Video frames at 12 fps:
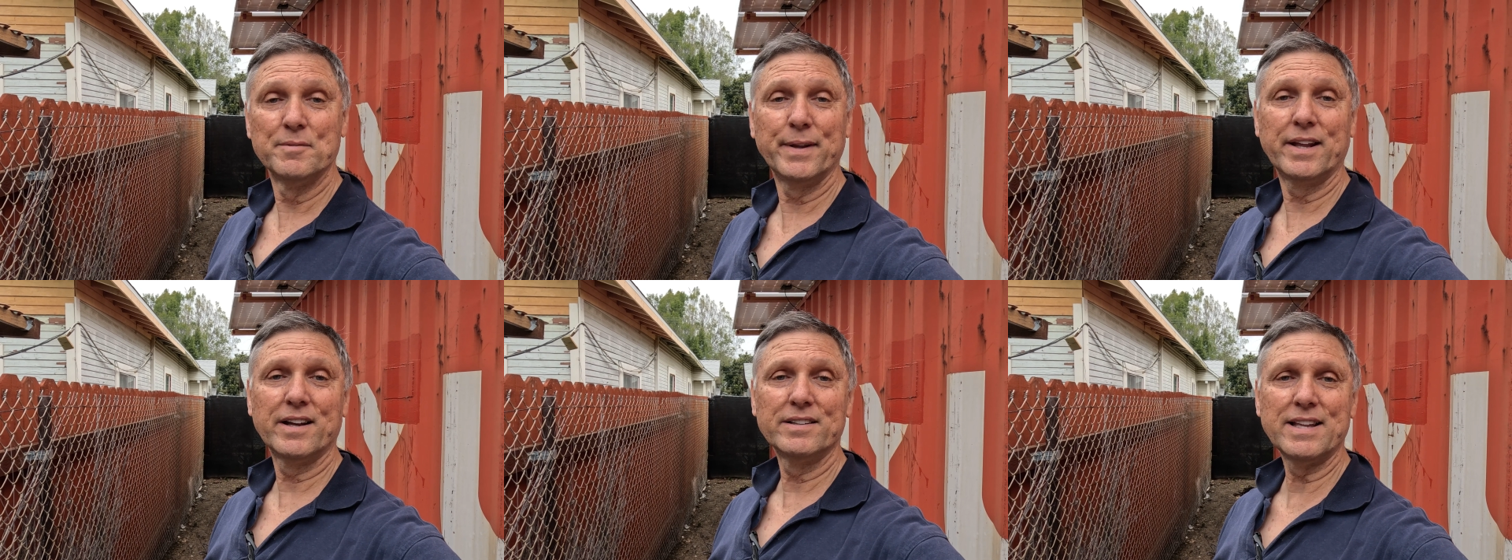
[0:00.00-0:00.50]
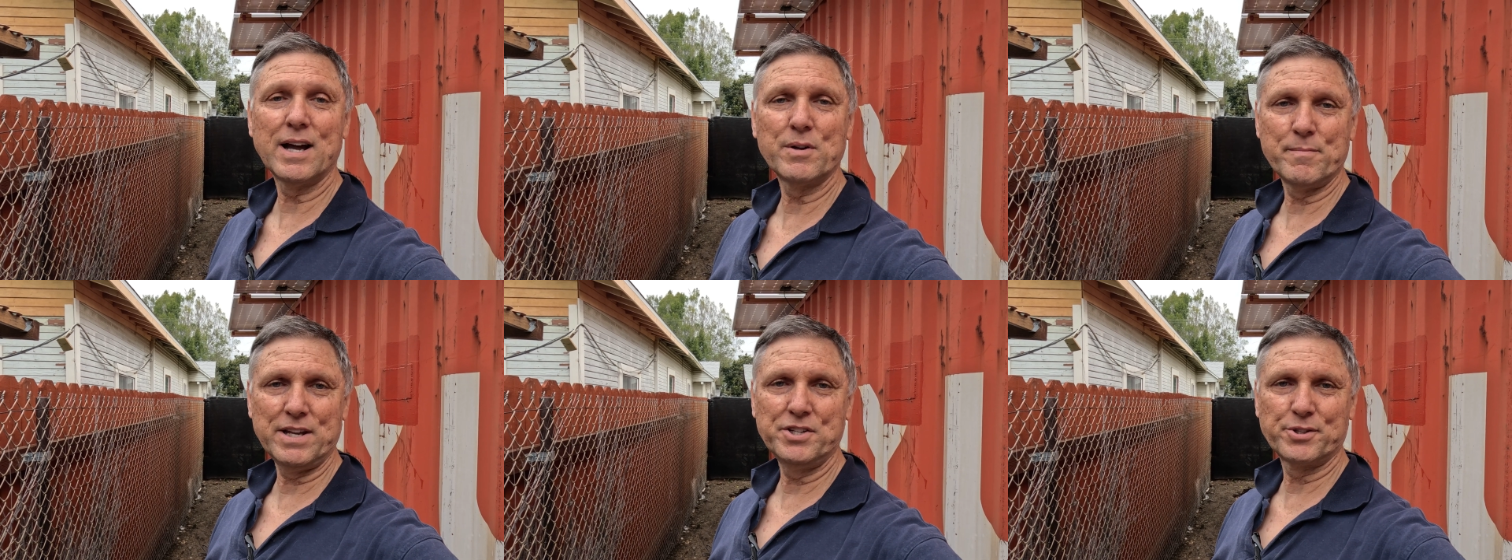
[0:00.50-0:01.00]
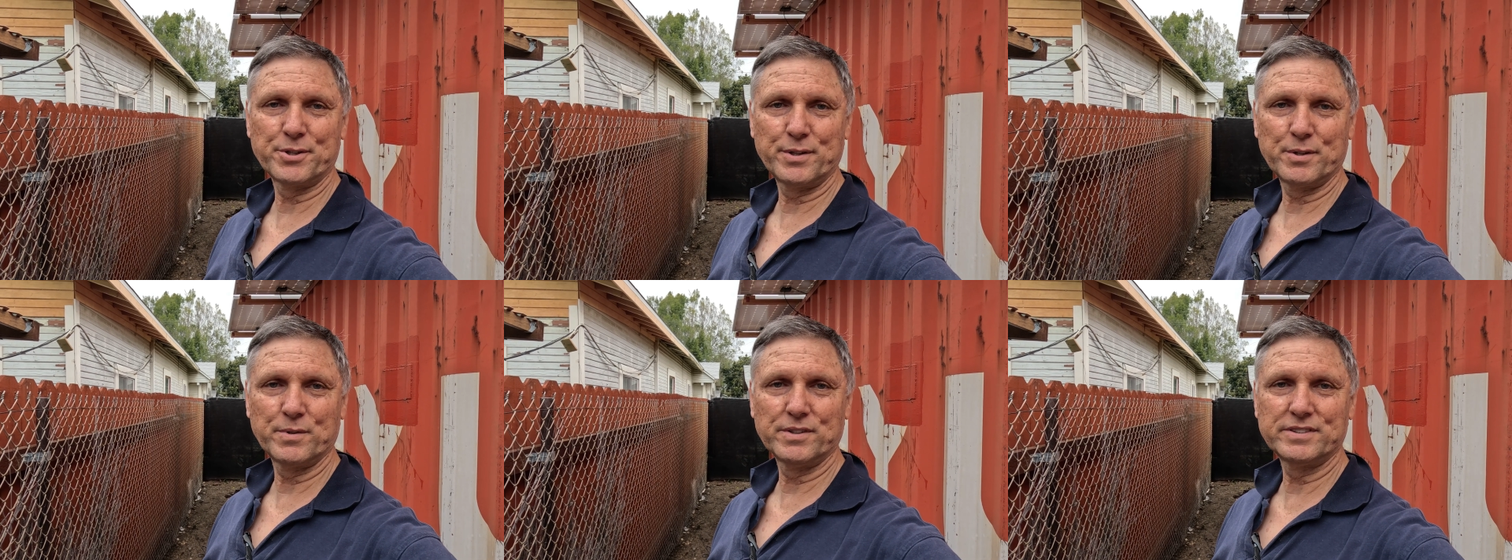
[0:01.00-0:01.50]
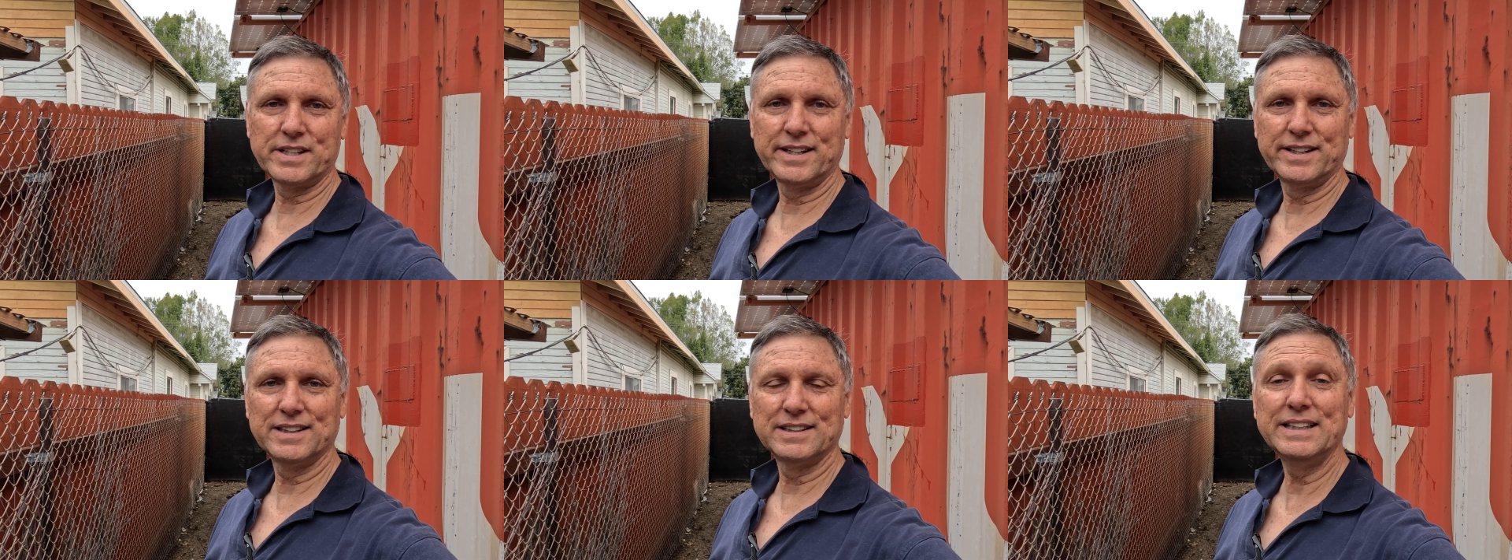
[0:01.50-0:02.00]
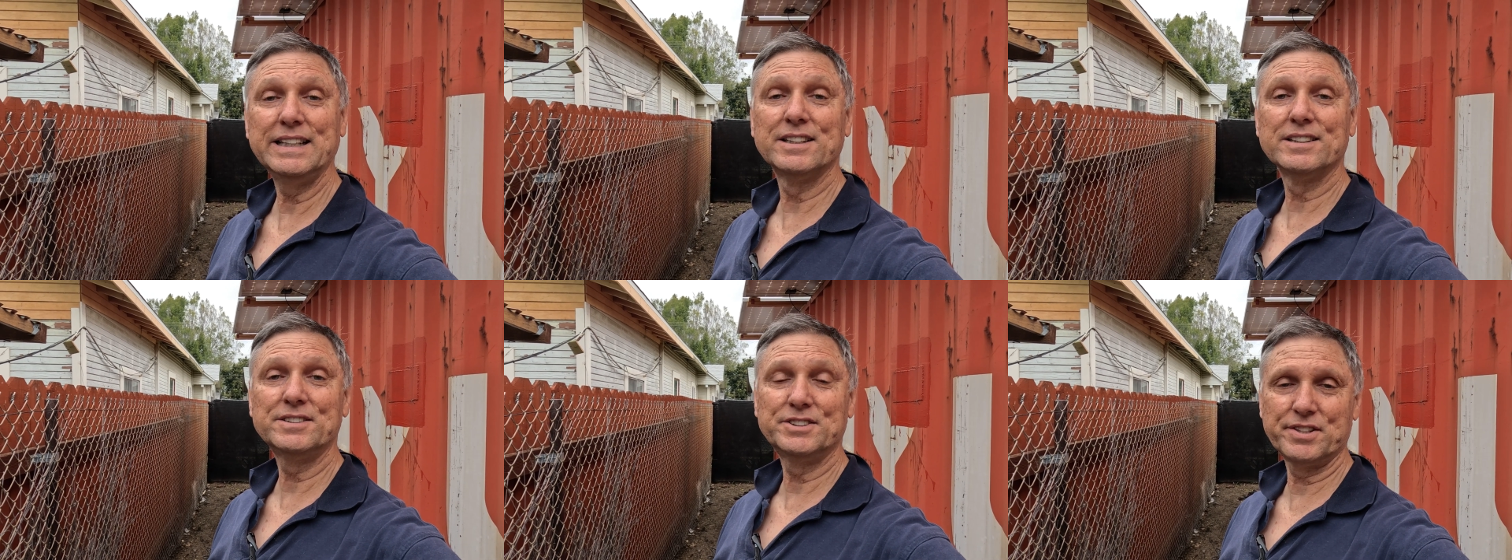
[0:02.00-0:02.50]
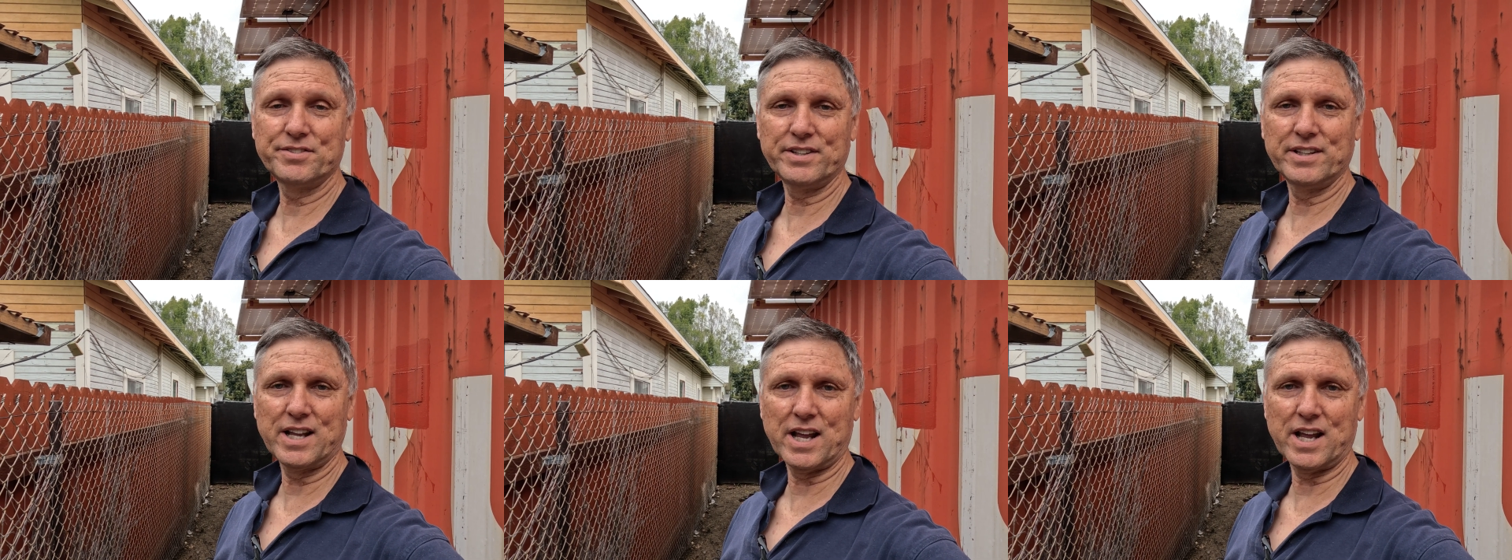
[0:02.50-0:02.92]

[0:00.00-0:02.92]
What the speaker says: because now we made sure that we'll stay legal just in